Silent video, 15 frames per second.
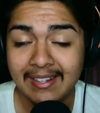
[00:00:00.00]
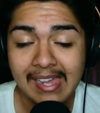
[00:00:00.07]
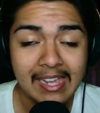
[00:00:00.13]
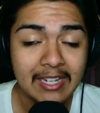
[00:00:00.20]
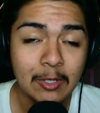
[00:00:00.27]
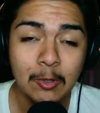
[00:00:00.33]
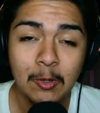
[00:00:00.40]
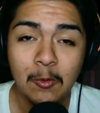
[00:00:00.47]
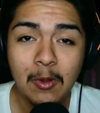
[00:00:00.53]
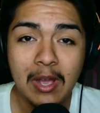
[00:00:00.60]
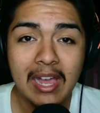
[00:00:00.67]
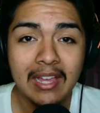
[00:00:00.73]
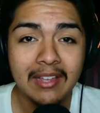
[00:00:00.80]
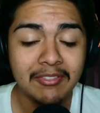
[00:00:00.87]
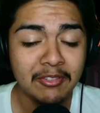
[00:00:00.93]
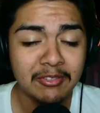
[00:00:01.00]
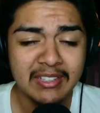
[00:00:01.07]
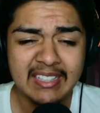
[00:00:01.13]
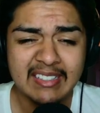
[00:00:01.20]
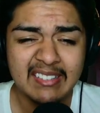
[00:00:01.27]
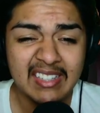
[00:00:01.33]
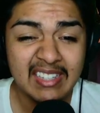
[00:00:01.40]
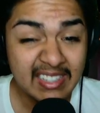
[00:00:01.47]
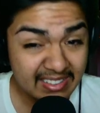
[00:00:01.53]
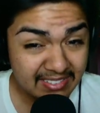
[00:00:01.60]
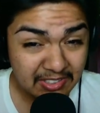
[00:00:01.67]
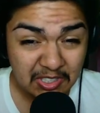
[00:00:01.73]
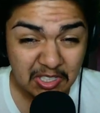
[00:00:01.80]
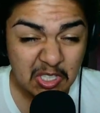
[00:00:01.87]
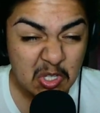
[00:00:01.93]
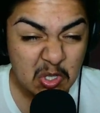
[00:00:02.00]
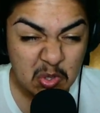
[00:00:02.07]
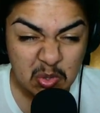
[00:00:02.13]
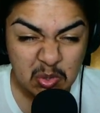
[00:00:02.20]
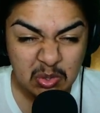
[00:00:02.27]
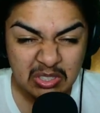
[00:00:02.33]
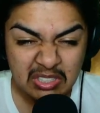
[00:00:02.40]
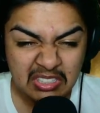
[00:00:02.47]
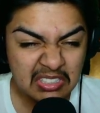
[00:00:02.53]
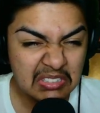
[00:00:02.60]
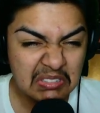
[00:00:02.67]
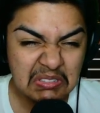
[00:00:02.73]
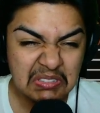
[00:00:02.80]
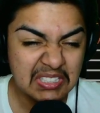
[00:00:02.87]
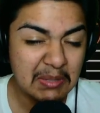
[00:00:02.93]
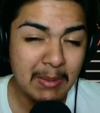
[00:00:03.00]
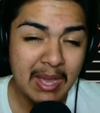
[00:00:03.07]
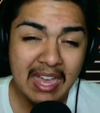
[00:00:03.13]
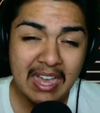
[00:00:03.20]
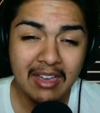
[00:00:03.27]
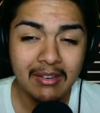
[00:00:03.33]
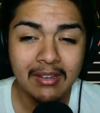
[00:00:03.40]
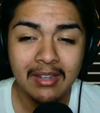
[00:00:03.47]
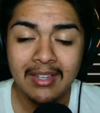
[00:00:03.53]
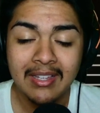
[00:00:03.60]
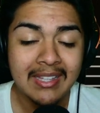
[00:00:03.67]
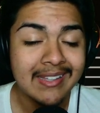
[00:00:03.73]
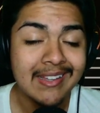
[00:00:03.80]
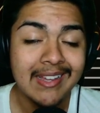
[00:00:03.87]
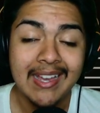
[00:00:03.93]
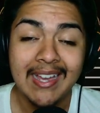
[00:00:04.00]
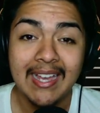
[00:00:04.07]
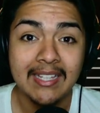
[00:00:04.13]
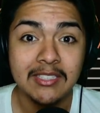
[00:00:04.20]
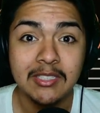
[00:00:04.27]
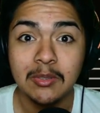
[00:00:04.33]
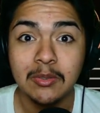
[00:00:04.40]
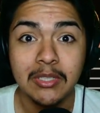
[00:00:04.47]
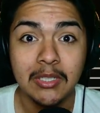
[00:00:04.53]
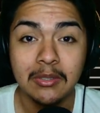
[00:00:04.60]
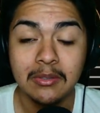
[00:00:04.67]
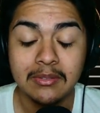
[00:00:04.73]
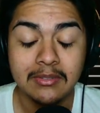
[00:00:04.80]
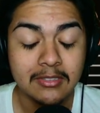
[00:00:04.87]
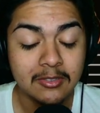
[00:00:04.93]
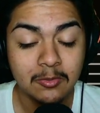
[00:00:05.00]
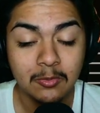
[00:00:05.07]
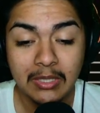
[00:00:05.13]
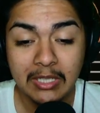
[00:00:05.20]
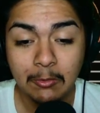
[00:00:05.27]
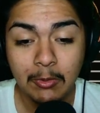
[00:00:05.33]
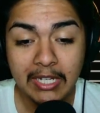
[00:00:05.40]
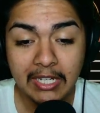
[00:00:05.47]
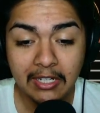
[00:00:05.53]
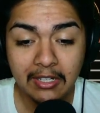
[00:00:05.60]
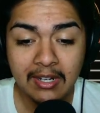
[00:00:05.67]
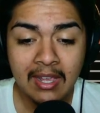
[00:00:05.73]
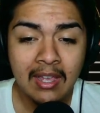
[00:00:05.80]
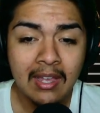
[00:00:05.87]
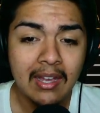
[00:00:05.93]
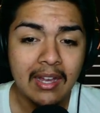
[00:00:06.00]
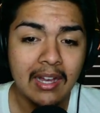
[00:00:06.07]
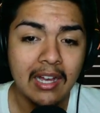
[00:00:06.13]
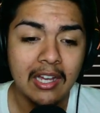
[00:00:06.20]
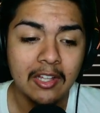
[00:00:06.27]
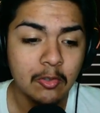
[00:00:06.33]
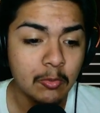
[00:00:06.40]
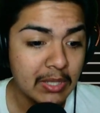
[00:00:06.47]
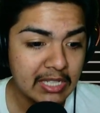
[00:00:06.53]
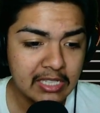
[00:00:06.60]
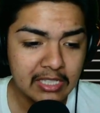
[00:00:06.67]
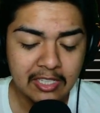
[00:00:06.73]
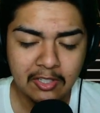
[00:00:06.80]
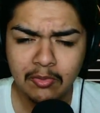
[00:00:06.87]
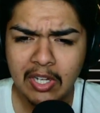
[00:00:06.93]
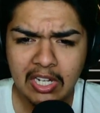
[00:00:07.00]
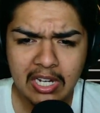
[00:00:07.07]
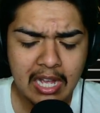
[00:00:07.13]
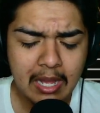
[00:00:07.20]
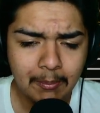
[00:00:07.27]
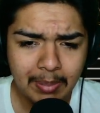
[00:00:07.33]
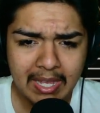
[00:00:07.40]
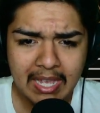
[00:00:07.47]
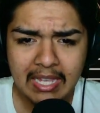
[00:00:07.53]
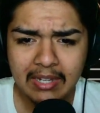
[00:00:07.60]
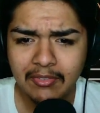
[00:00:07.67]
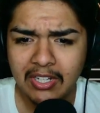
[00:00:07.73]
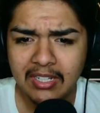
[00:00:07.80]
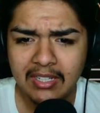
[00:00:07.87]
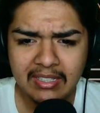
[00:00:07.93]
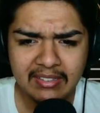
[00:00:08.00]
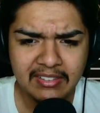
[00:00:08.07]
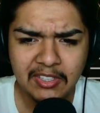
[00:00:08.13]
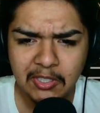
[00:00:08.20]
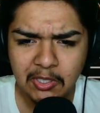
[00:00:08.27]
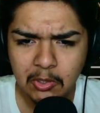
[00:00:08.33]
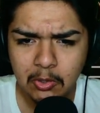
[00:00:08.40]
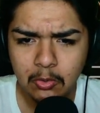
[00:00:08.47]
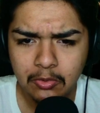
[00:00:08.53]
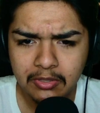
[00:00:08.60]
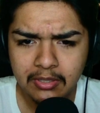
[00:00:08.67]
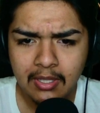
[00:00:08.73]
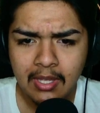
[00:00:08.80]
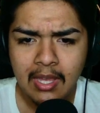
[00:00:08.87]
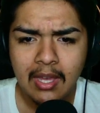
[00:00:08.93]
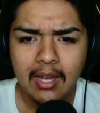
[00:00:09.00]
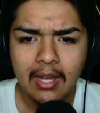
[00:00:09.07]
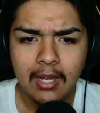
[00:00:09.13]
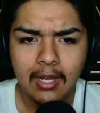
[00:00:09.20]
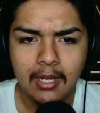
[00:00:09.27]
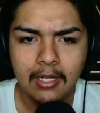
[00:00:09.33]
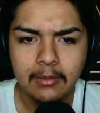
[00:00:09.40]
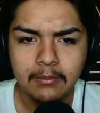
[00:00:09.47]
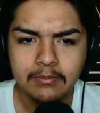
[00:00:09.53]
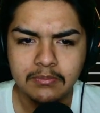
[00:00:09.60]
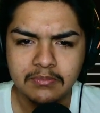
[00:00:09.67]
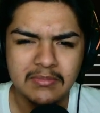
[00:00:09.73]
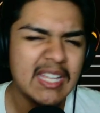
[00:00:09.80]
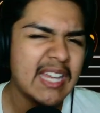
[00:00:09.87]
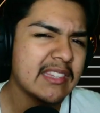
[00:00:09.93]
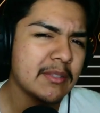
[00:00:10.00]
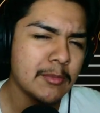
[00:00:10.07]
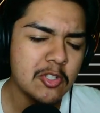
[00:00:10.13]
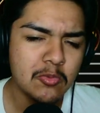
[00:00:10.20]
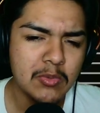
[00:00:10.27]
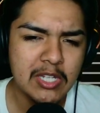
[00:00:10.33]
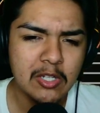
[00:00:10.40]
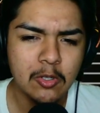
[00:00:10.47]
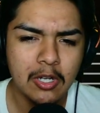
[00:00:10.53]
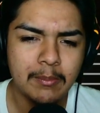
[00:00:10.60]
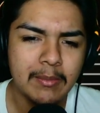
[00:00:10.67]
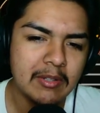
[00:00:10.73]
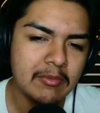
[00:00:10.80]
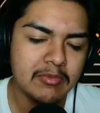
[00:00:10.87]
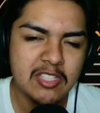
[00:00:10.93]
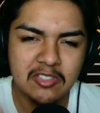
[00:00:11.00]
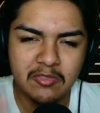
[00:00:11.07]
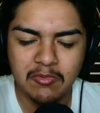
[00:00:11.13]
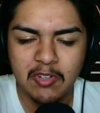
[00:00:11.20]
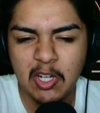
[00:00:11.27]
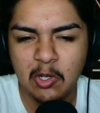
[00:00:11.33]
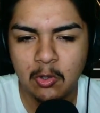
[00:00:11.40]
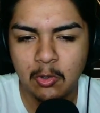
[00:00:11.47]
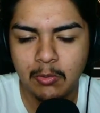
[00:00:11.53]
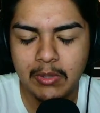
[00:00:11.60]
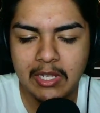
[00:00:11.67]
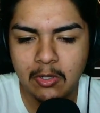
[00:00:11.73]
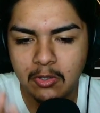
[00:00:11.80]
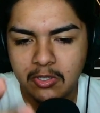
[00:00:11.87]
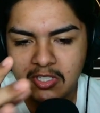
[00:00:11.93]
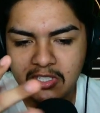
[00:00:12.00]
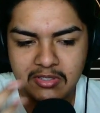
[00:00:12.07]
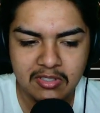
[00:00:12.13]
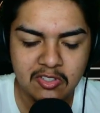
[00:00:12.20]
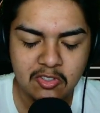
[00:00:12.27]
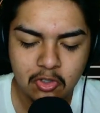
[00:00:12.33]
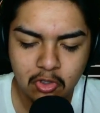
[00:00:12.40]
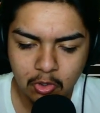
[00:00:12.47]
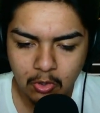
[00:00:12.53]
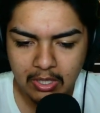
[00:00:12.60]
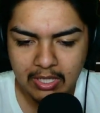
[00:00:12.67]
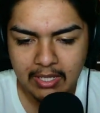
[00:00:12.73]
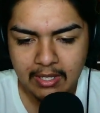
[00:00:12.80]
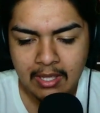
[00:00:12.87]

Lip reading: I don't know why. It feels like it's easier to use somehow. I don't know. It's really weird. It's really good. It's very compact, very easy to use. Not that much recoil. I mean, just vertical recoil. Just control it.